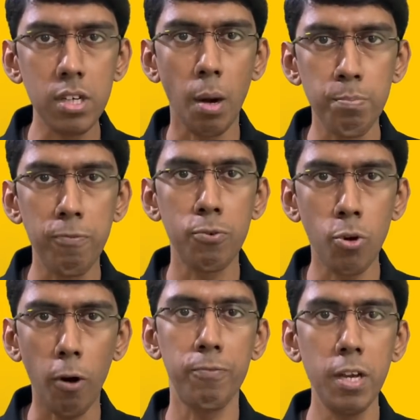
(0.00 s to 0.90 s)
cup of
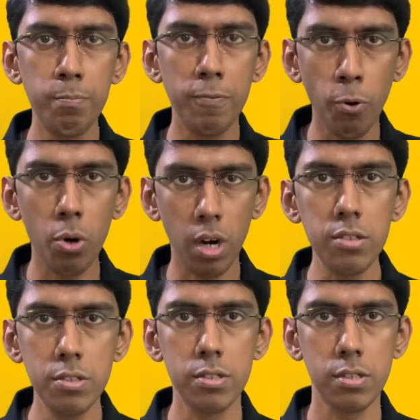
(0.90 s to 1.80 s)
coffee before
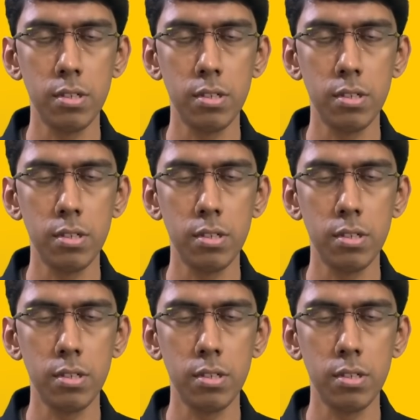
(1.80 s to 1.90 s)
lunch,